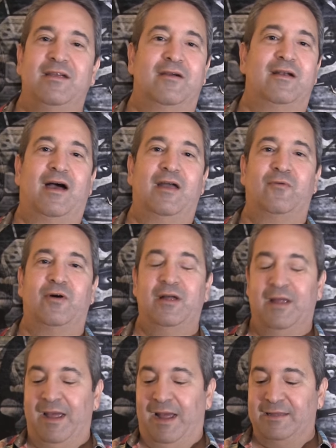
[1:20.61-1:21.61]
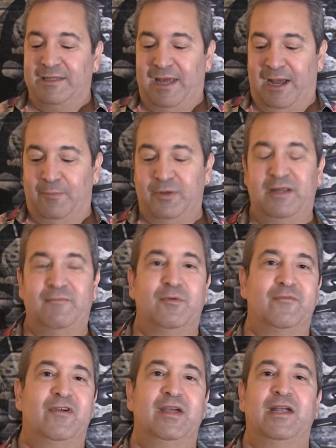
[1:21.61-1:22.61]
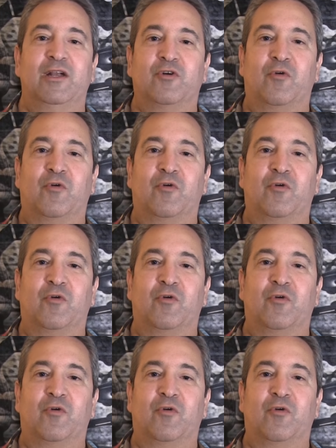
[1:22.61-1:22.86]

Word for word: there in Ottawa at the Aberdeen Pavilion.